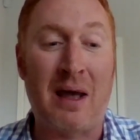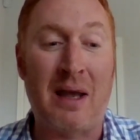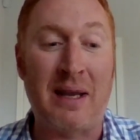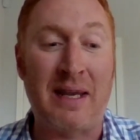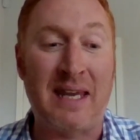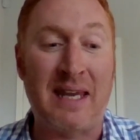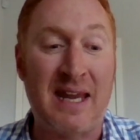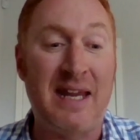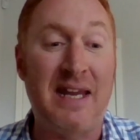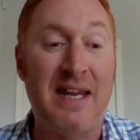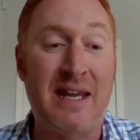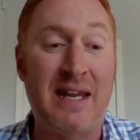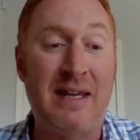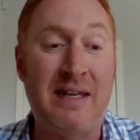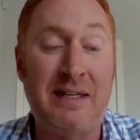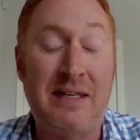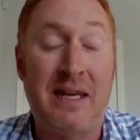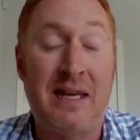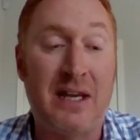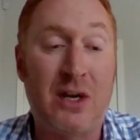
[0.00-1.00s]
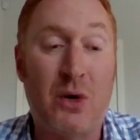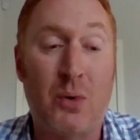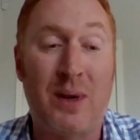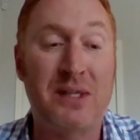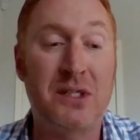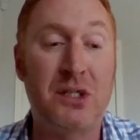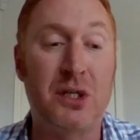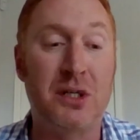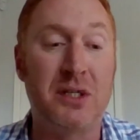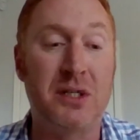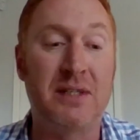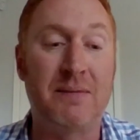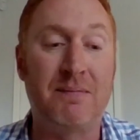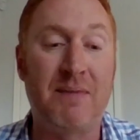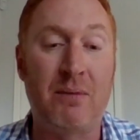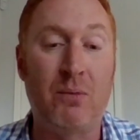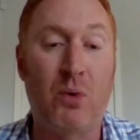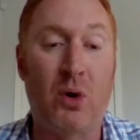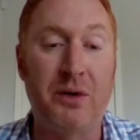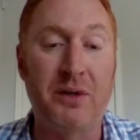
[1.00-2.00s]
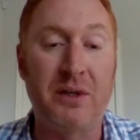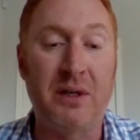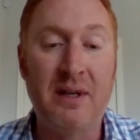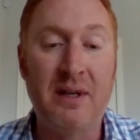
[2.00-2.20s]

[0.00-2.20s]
key questions, and they want